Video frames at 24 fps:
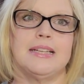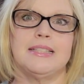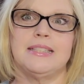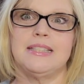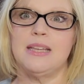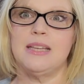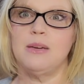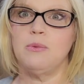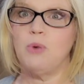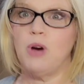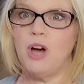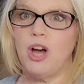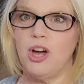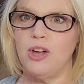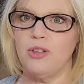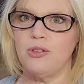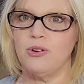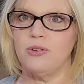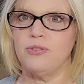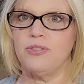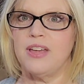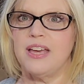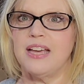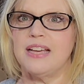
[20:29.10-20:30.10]
and see what
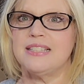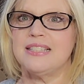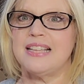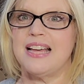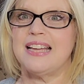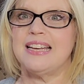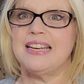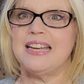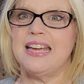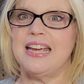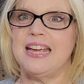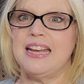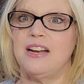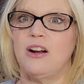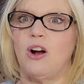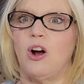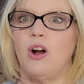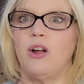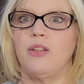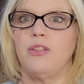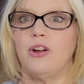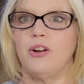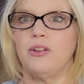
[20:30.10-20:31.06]
other things I need. Are